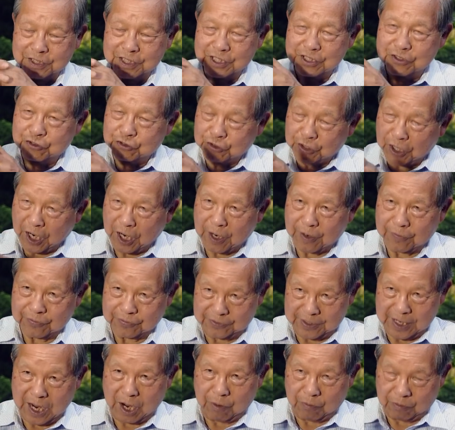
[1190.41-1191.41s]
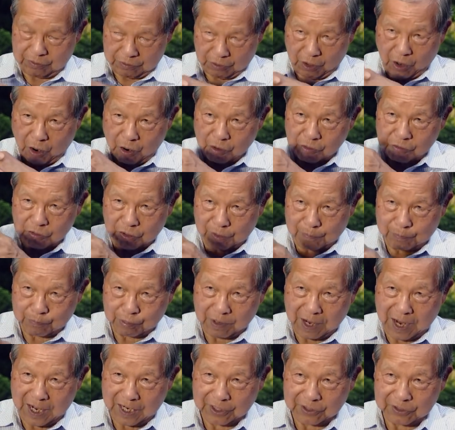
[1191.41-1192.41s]
these tariffs now on Hong Kong
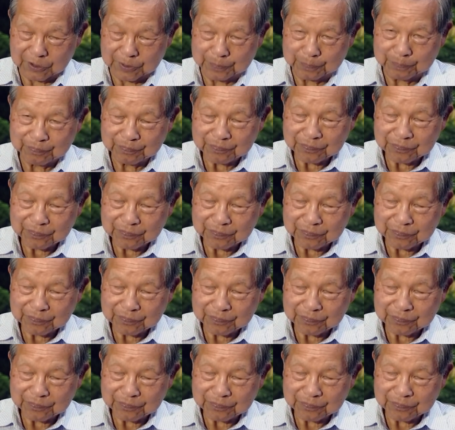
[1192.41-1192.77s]
products,